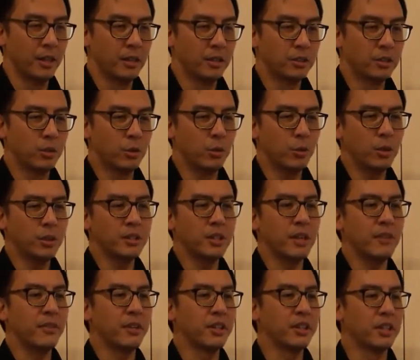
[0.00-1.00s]
So what's the
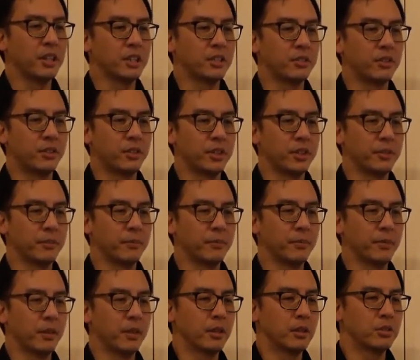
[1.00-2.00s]
advantage for it?
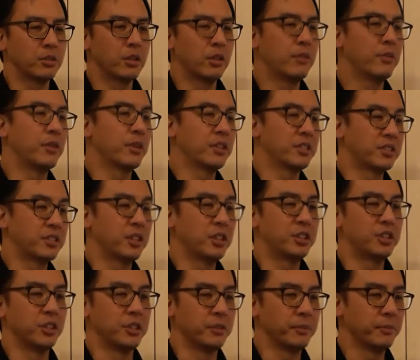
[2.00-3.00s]
So for the
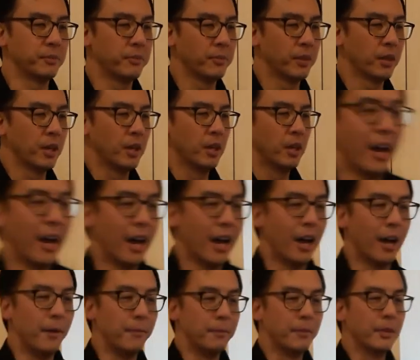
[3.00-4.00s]
surgeon,
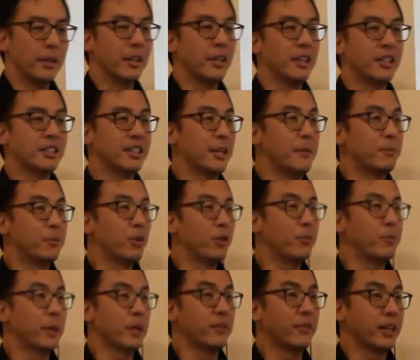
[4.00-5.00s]
um, it's improved
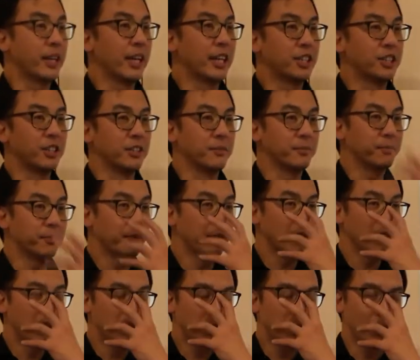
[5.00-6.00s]
magnification,
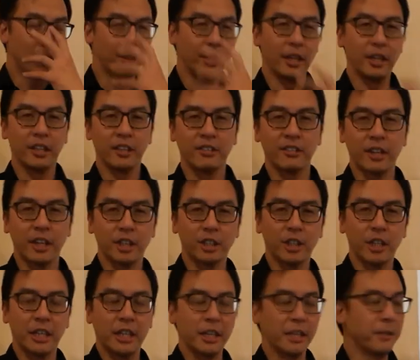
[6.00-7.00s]
so that it's
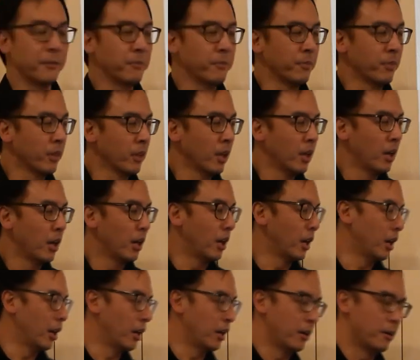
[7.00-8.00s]
actually
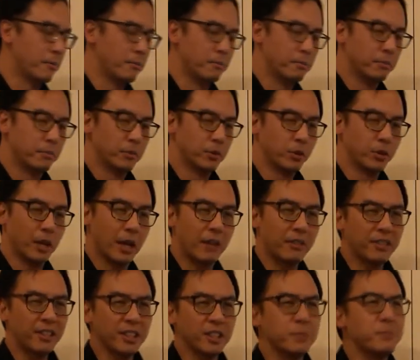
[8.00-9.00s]
Um,
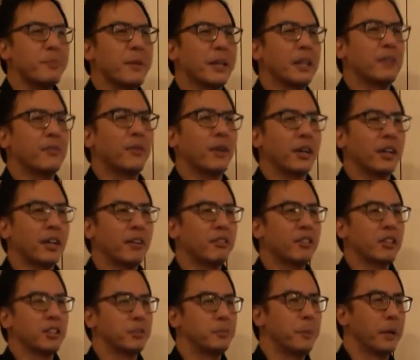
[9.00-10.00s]
everything is magnified,
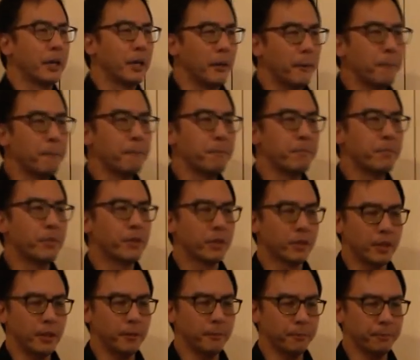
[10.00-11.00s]
everything is bigger.
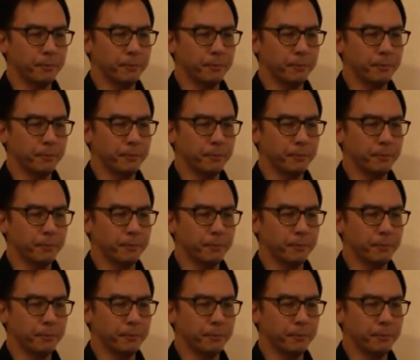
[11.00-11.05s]
Okay.